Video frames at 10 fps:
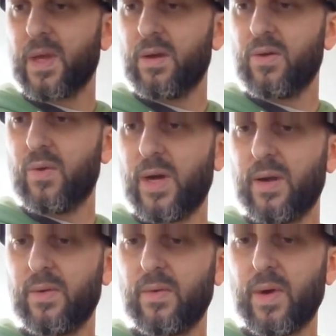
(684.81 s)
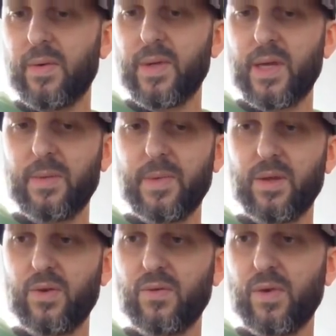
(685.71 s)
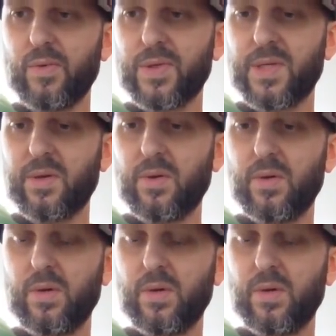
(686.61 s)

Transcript: I don't know why would they give me a little rubber seal